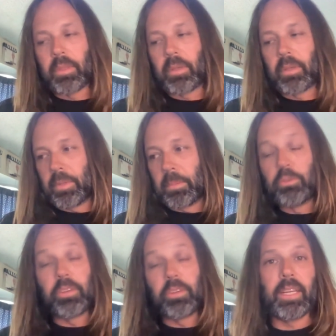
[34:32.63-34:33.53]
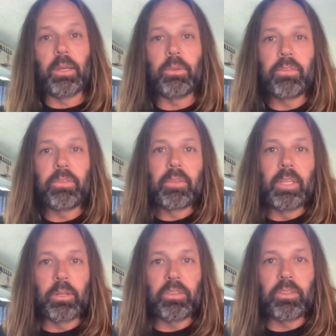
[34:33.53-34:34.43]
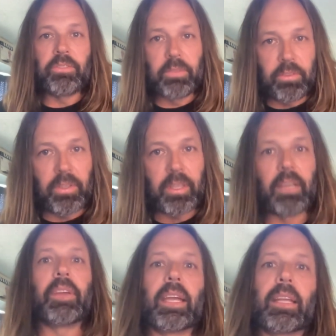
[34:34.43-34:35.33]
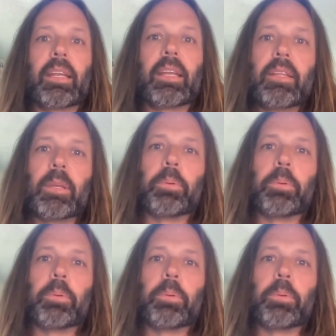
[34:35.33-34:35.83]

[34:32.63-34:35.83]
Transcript: the the music videos. You know, because Dave's a Slayer fan.